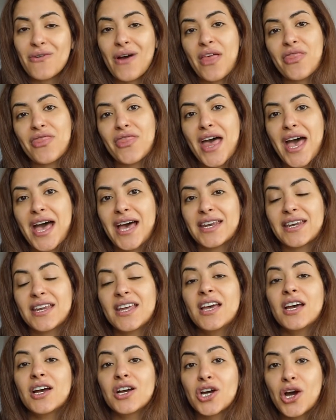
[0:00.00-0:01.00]
and then
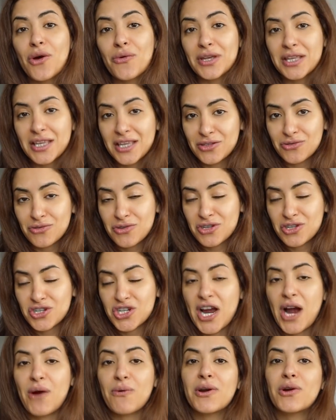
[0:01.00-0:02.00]
going into the
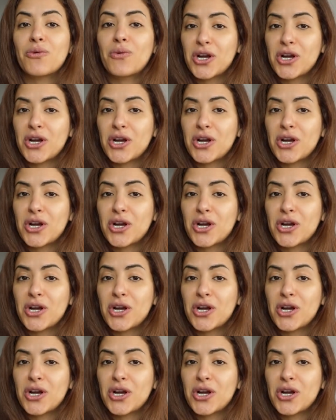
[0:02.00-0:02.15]
shower